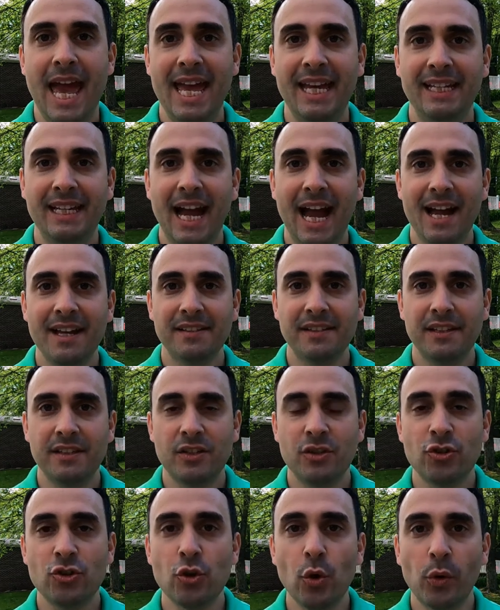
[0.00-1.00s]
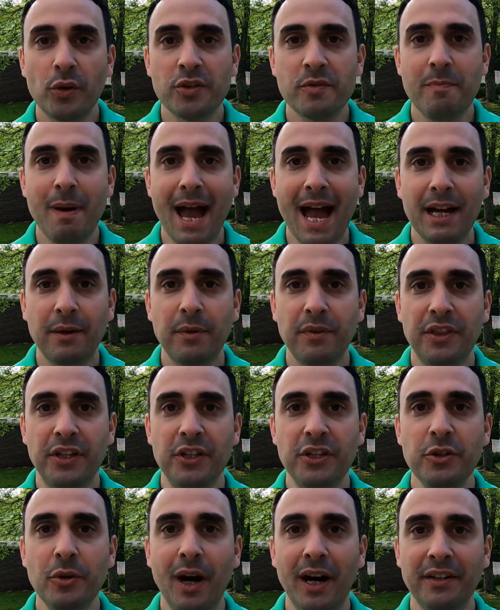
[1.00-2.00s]
Hey guys, this is George back with
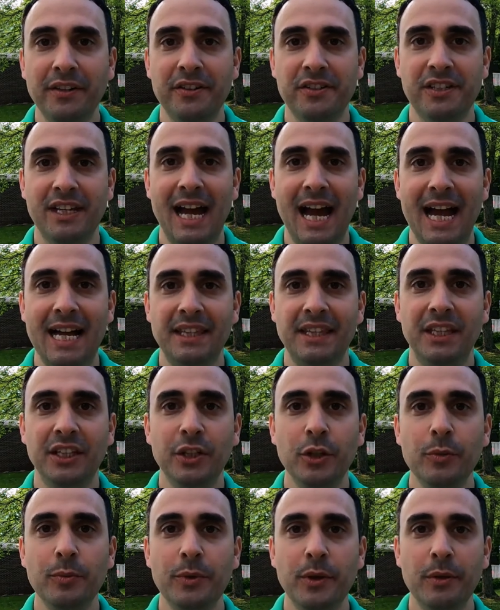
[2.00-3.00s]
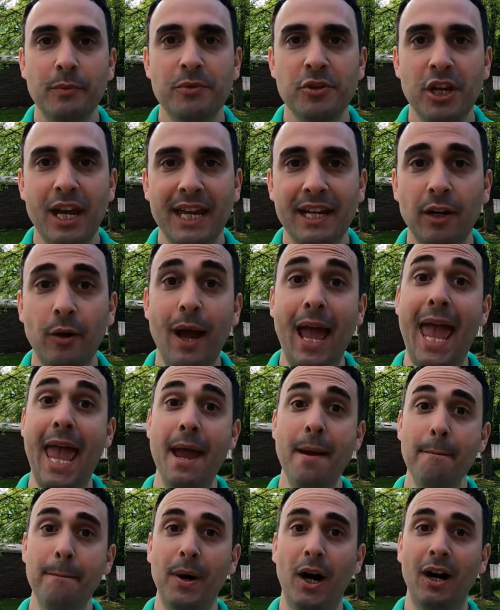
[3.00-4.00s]
the New Hunter's Guide, the YouTube channel
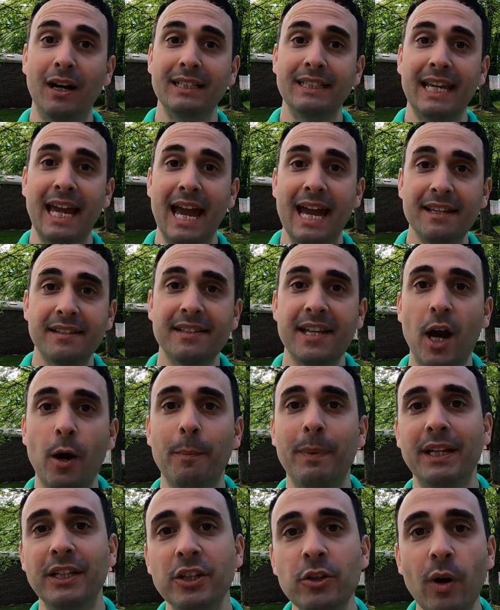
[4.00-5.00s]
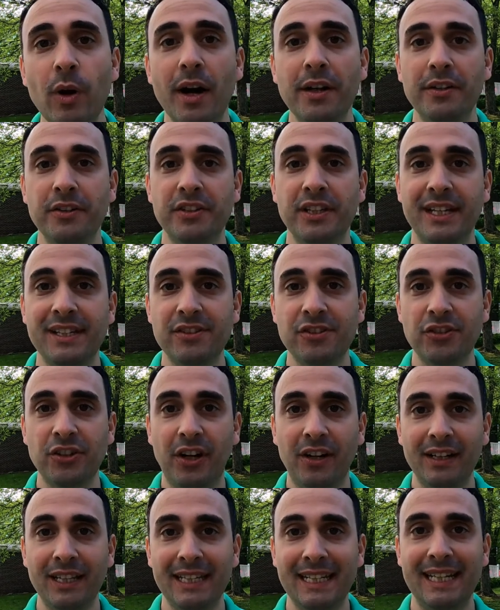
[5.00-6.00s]
and podcast helping new hunters get
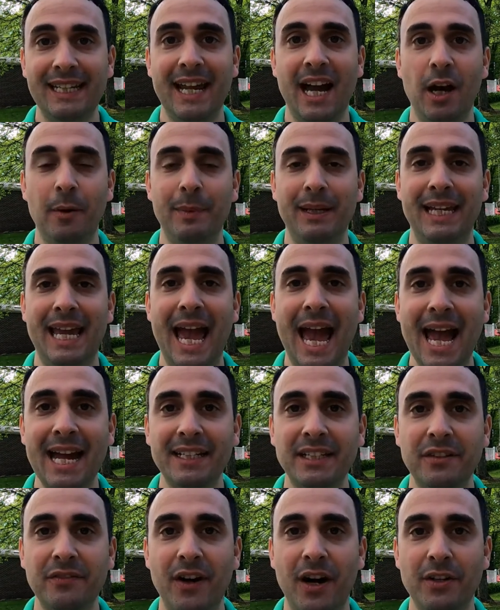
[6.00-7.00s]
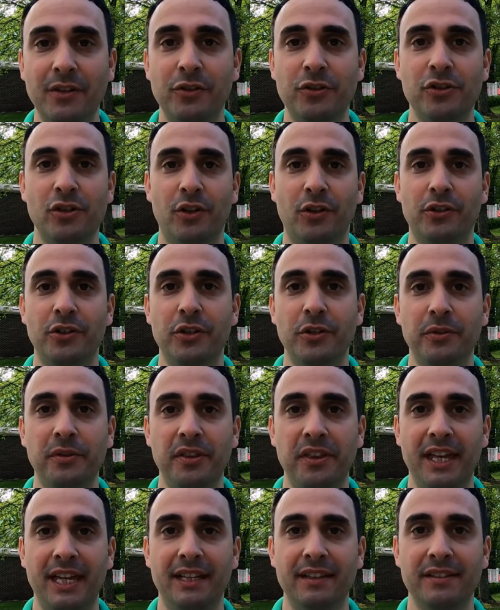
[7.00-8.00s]
started and helping active hunters learn new
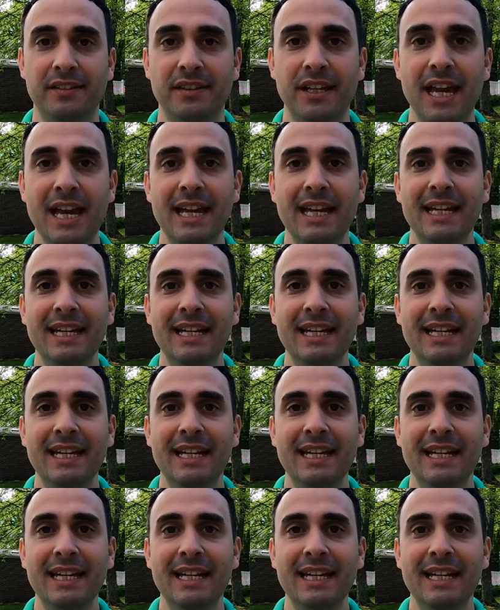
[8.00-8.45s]
things.